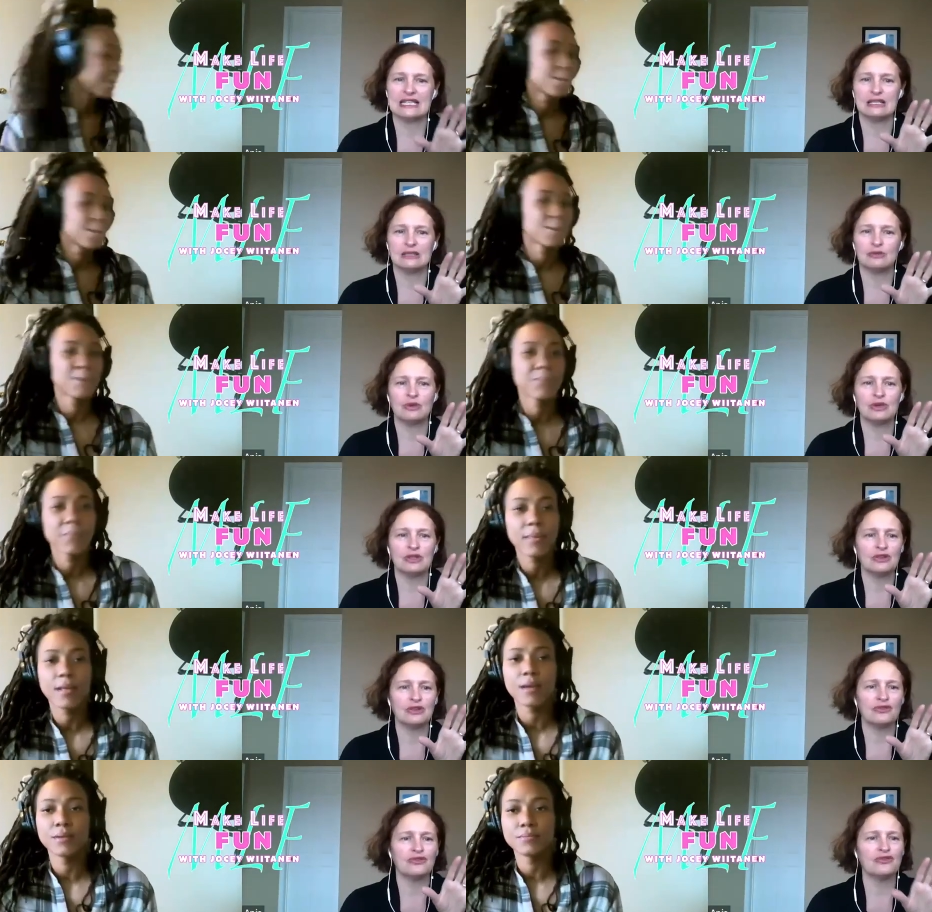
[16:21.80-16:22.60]
Speaker 1: is with
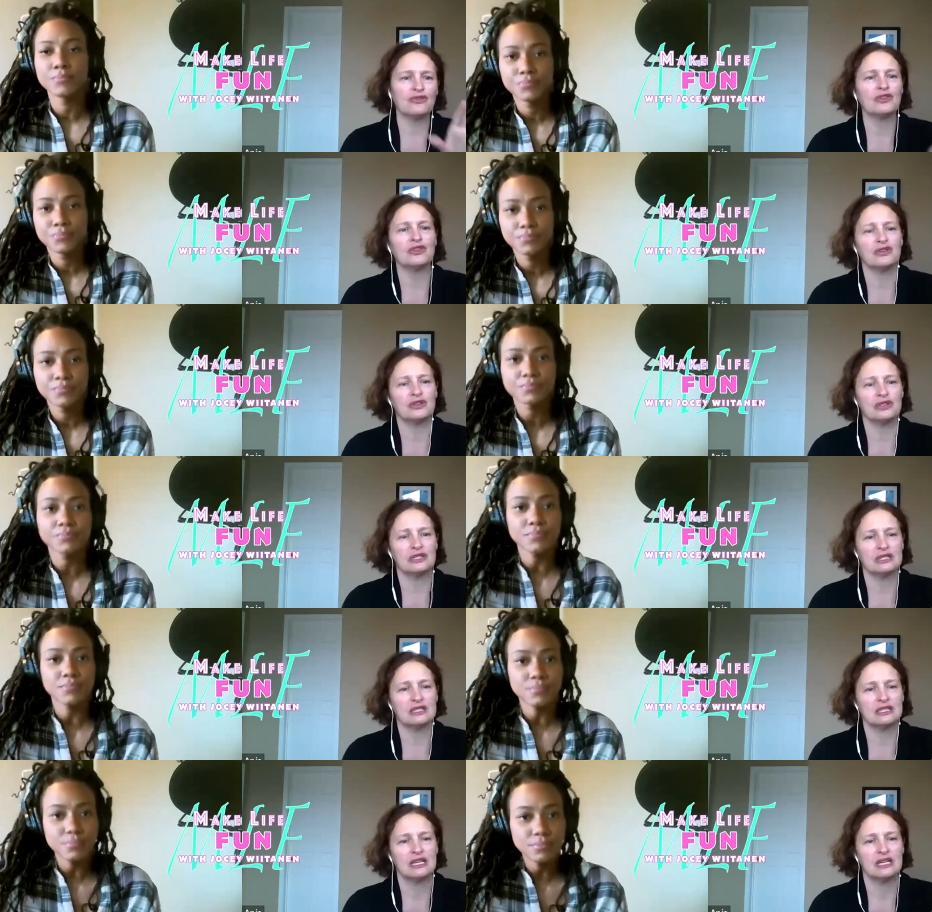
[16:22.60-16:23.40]
your
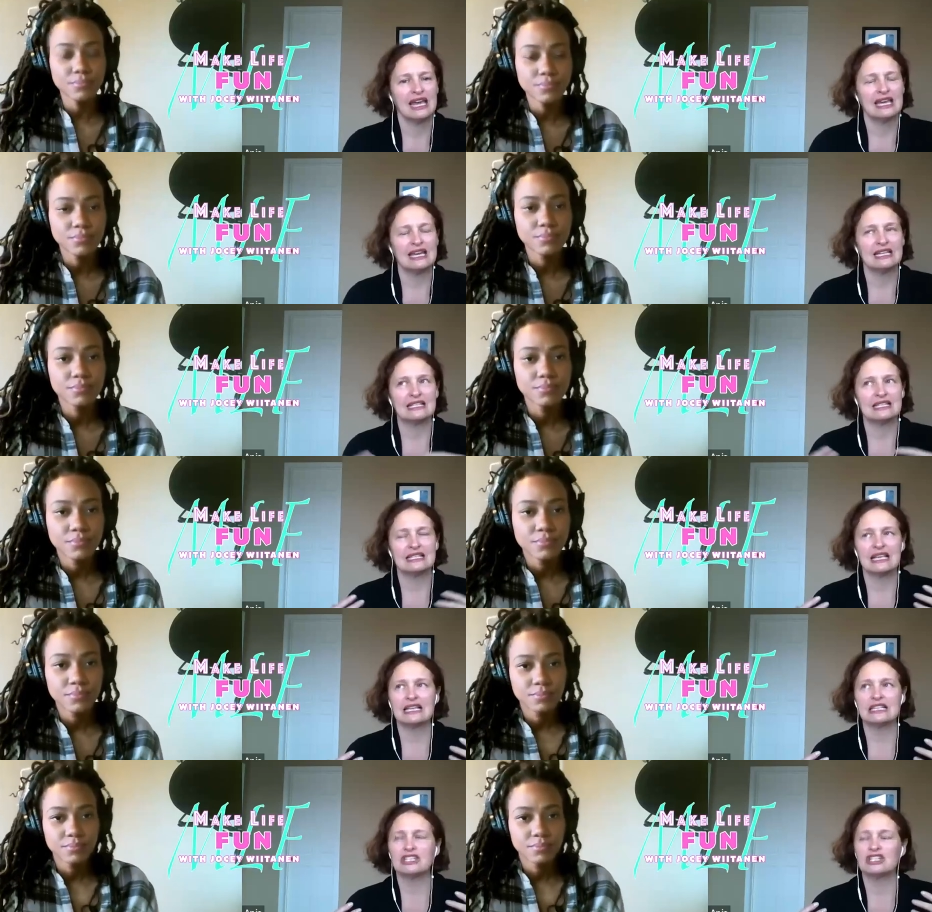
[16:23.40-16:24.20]
first, it is
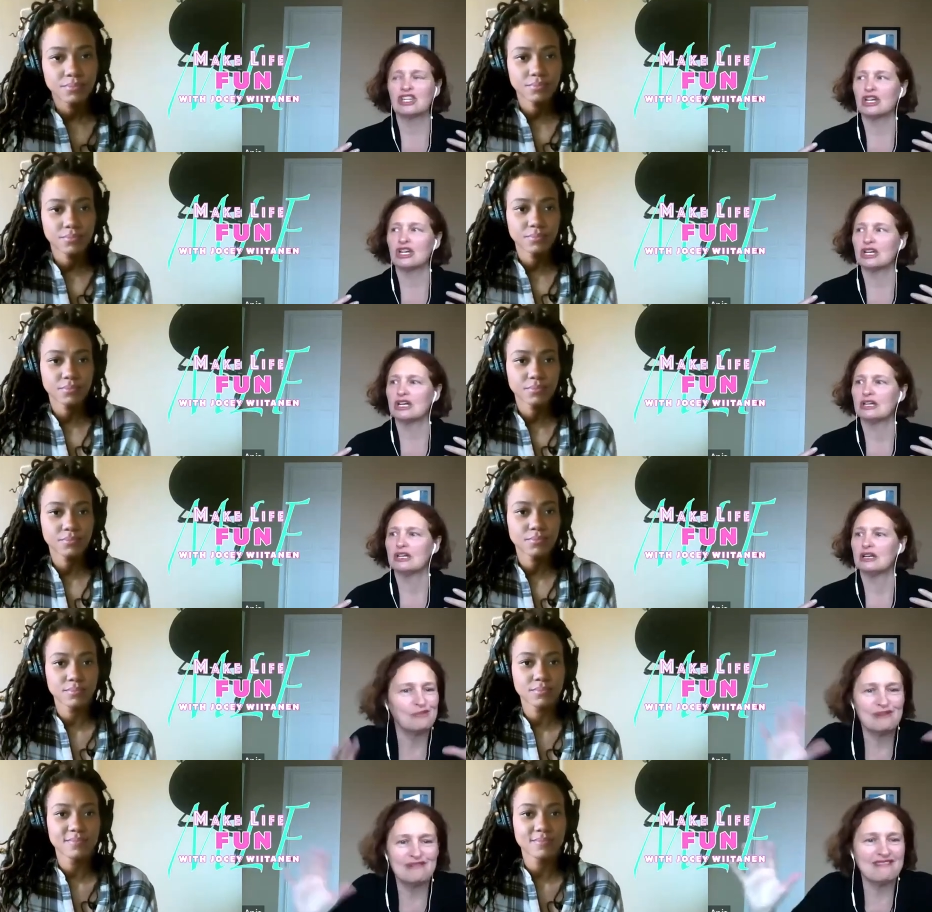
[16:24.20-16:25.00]
such a
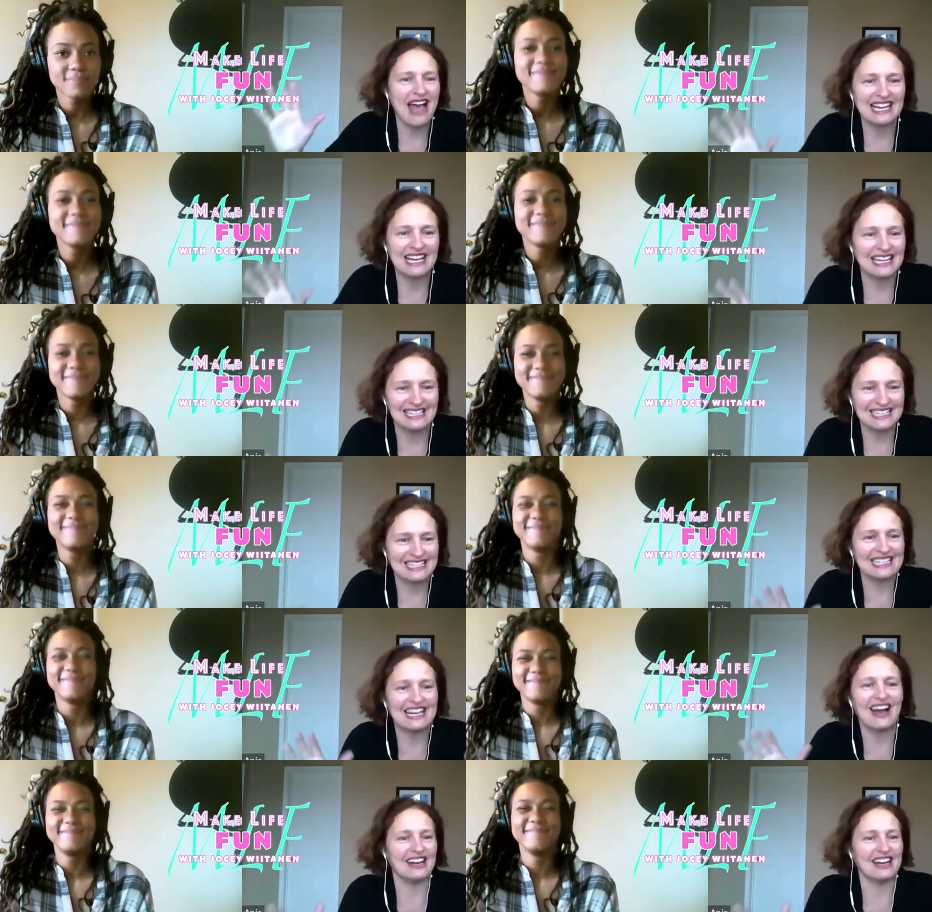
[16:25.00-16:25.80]
miraculous
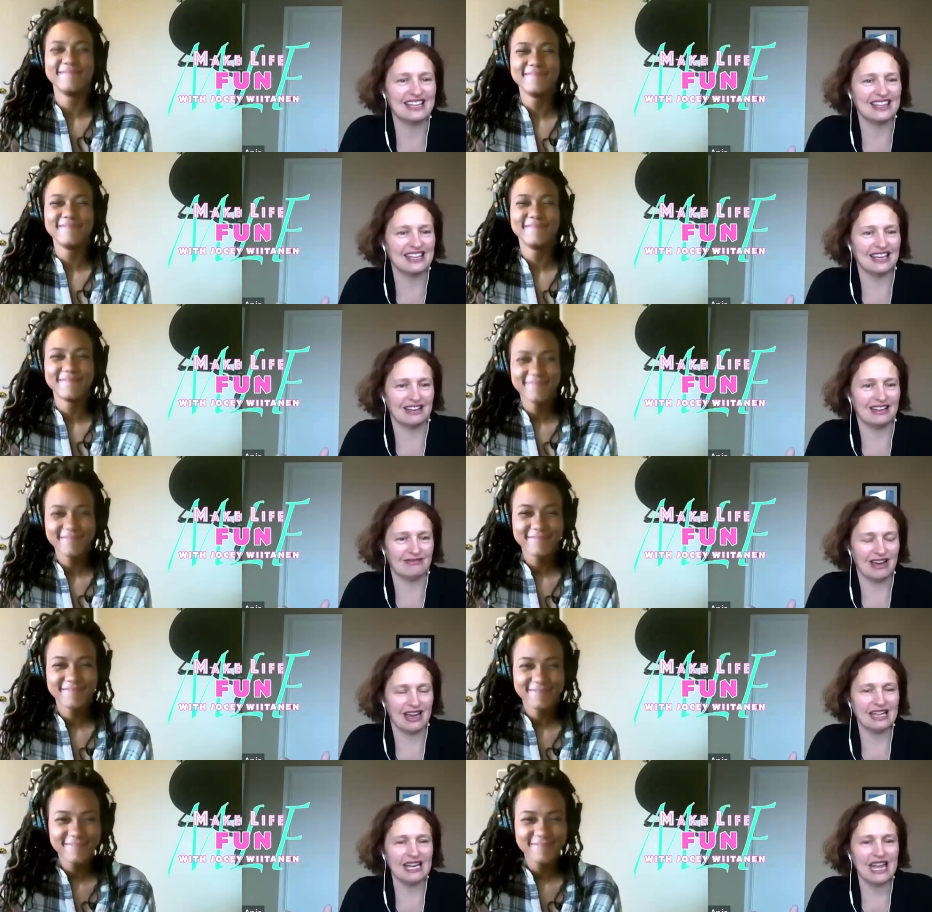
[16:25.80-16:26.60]
kind of thing, right?